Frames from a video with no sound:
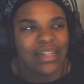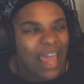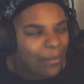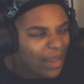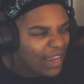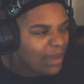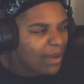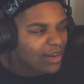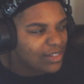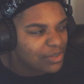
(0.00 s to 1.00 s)
Damn, that
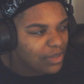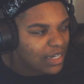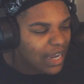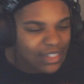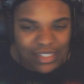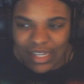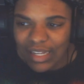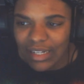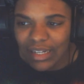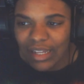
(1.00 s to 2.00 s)
came out in
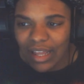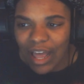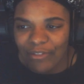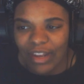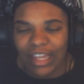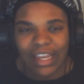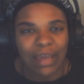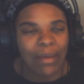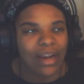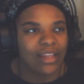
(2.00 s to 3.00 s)
2019? I feel like it
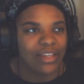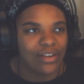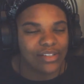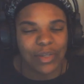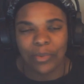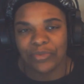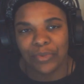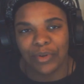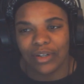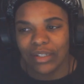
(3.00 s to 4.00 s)
came out a year or so
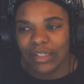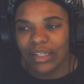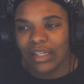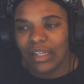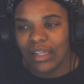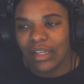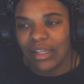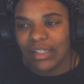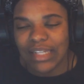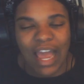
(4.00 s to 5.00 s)
before.
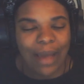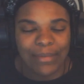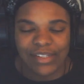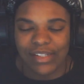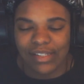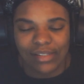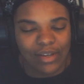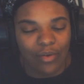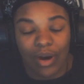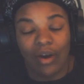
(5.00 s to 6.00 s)
Time is just
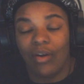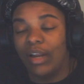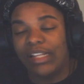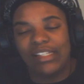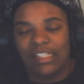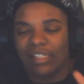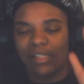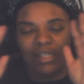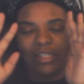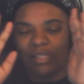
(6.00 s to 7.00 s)
going on. It
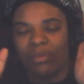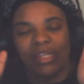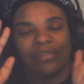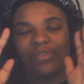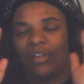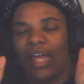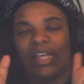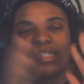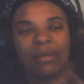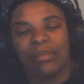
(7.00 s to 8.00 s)
just makes it feel
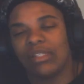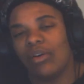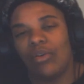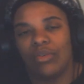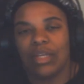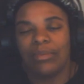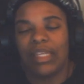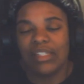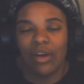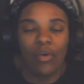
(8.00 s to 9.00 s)
like something is old. Some
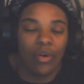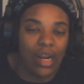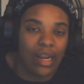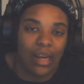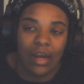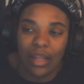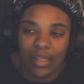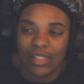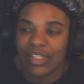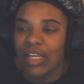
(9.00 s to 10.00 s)
things are older than
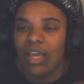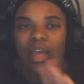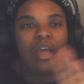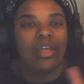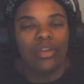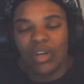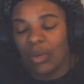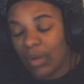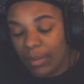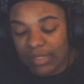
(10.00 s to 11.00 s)
others. You
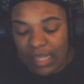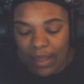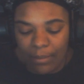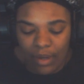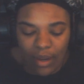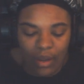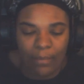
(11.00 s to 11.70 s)
get what I'm saying. But